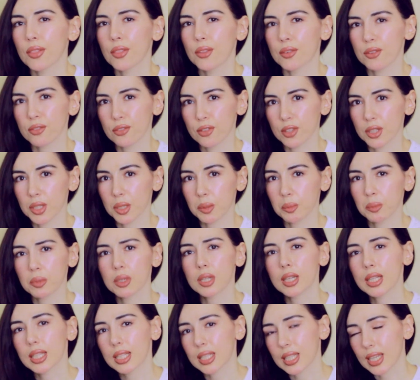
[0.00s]
the film
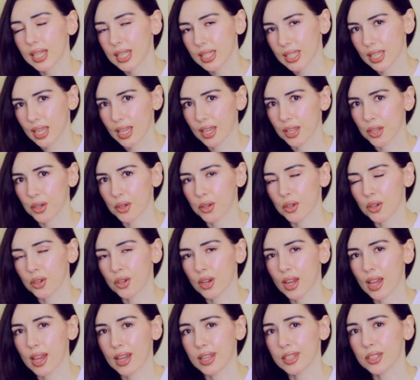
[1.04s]

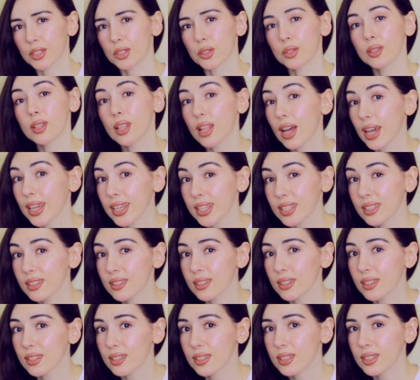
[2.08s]
Gladiator and you
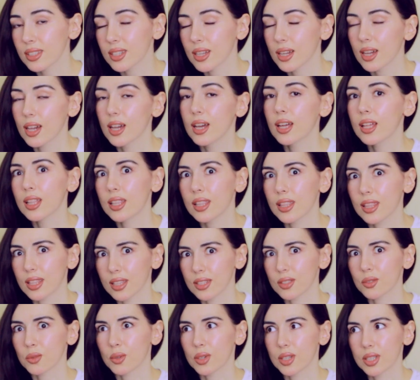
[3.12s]
liked it,
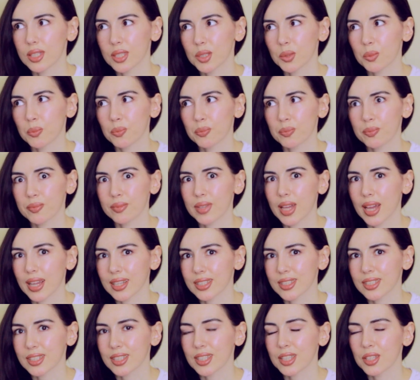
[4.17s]
this one is
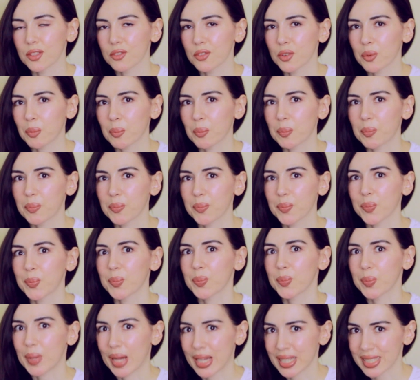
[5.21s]
actually even
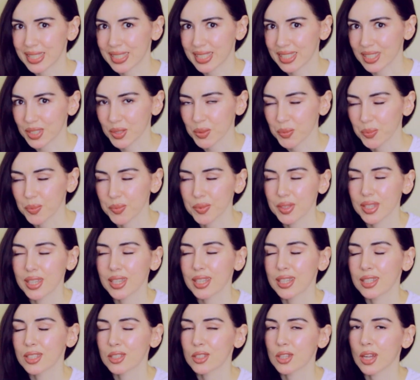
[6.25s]
better.
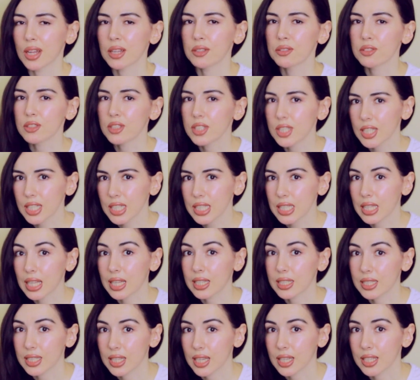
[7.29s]
So I've seen
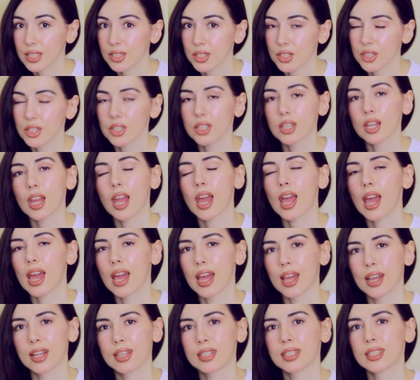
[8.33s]
Gladiator
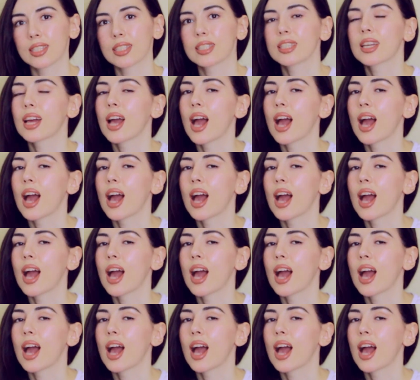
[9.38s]
and